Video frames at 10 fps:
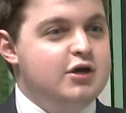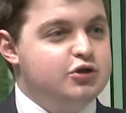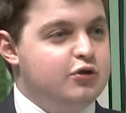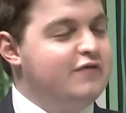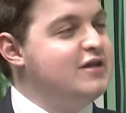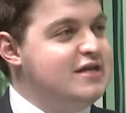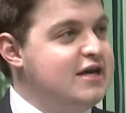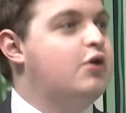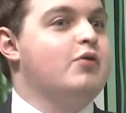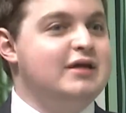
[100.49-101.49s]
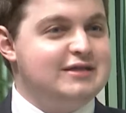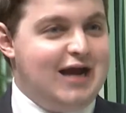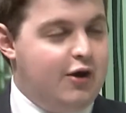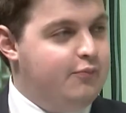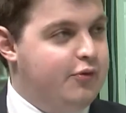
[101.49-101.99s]
sort of a decreased
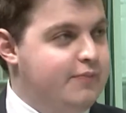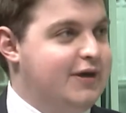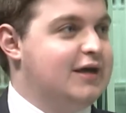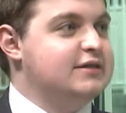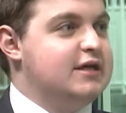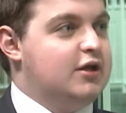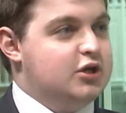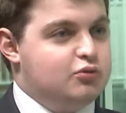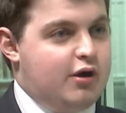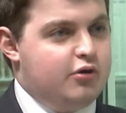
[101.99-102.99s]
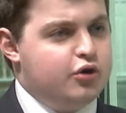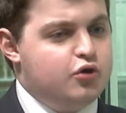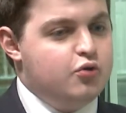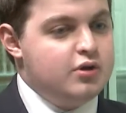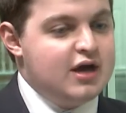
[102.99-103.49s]
output because they lost Ronald
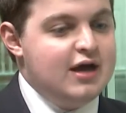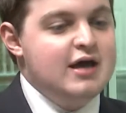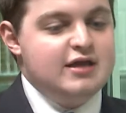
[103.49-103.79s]
Acuna.